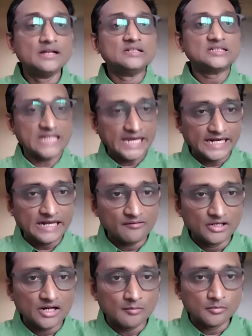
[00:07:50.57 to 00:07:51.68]
Second, I will
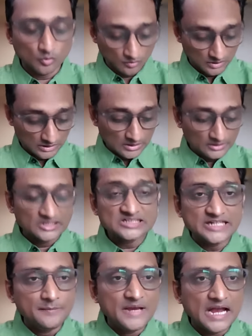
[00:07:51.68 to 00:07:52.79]
come to the
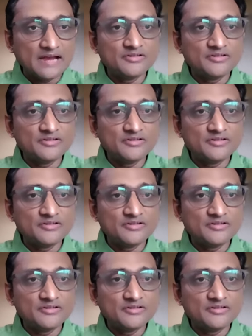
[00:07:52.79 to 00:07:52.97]
CBI,